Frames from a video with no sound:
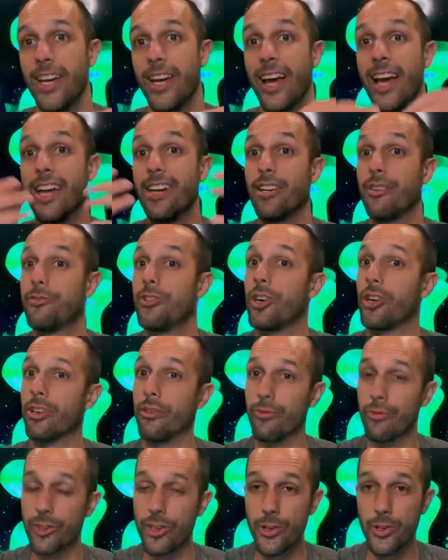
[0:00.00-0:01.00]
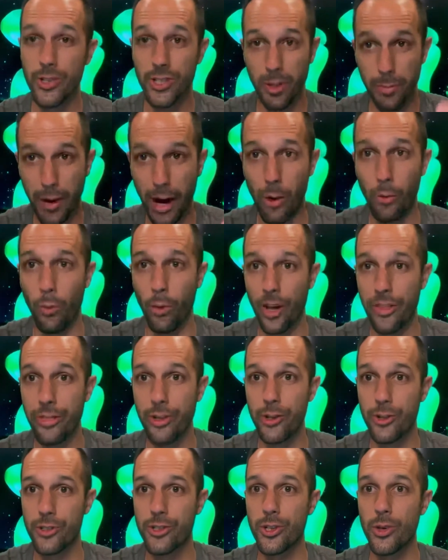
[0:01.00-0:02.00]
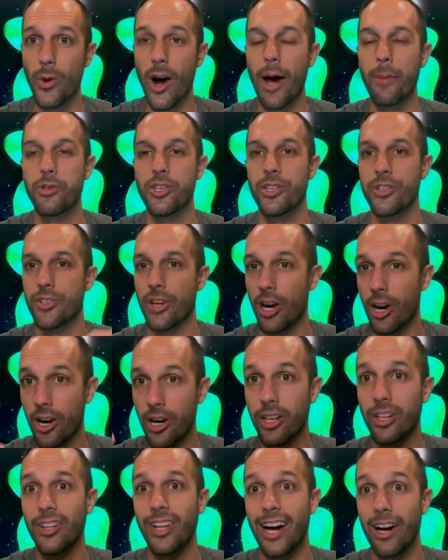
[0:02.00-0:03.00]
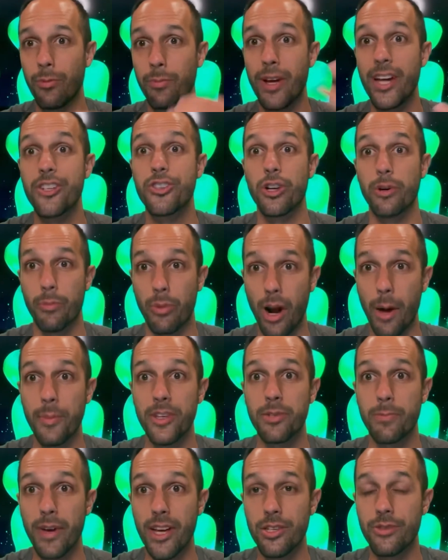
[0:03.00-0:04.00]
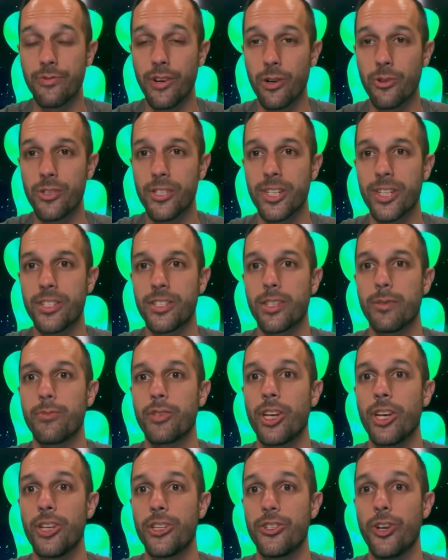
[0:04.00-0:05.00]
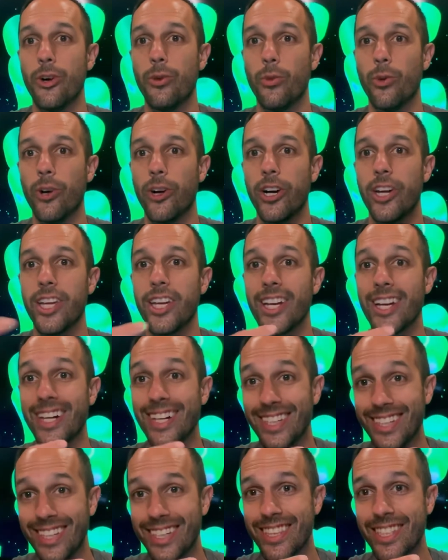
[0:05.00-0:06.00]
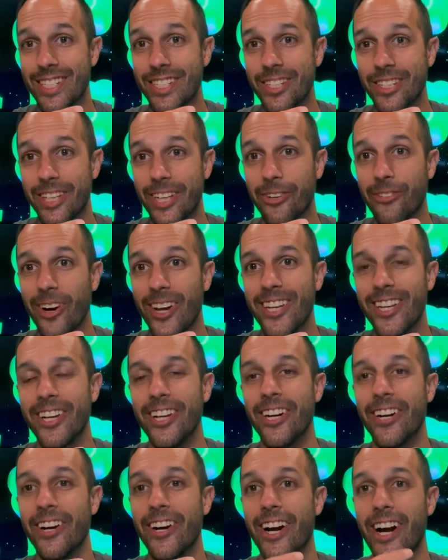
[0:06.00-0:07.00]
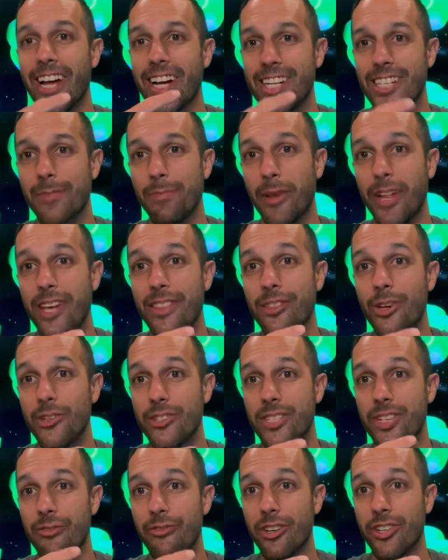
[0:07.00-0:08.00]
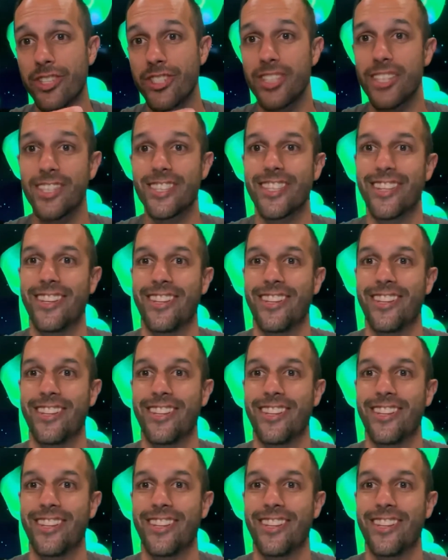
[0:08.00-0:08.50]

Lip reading: And if you're confused about what those 2 options are, cloud-based or premise-based phone systems, don't worry, click this link right here and I explain those differences.